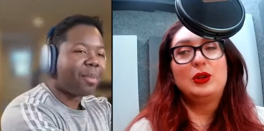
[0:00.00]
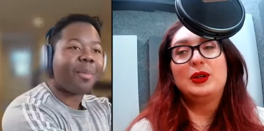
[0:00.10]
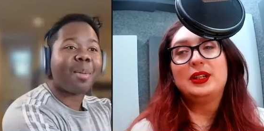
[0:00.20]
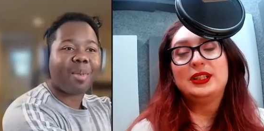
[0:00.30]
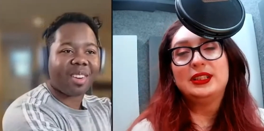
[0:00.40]

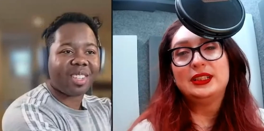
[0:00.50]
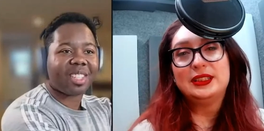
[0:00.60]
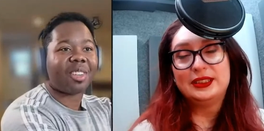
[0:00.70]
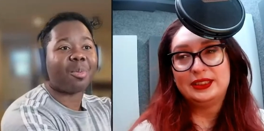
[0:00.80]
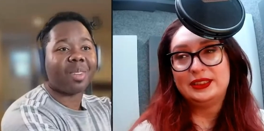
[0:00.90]
Speaker 1: upcoming projects
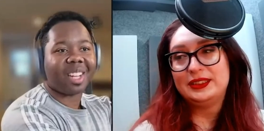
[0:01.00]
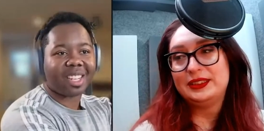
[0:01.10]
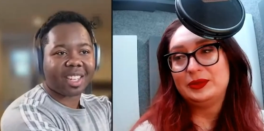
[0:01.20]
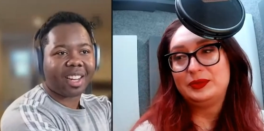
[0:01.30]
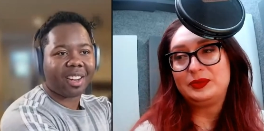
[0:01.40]
that you're really
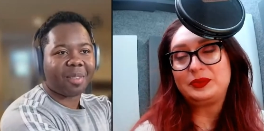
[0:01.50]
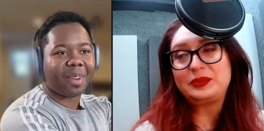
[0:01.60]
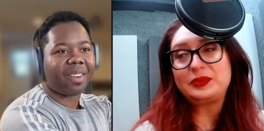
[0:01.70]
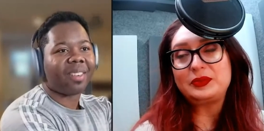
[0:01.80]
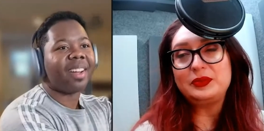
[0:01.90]
excited
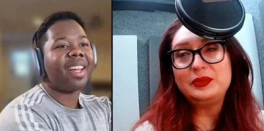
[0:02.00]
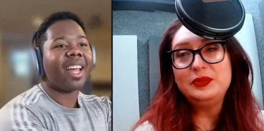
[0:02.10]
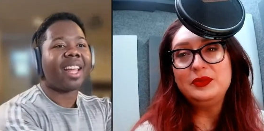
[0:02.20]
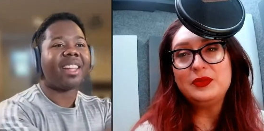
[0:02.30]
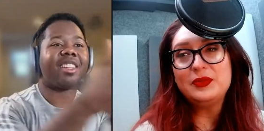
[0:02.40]
about?
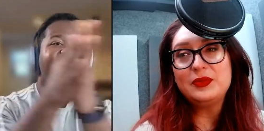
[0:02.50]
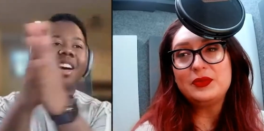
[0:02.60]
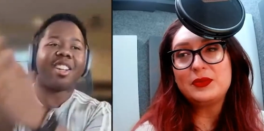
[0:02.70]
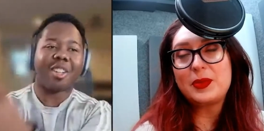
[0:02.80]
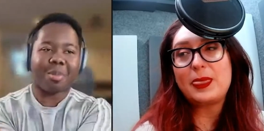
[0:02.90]
And then the
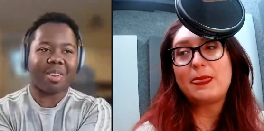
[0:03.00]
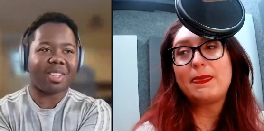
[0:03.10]
other part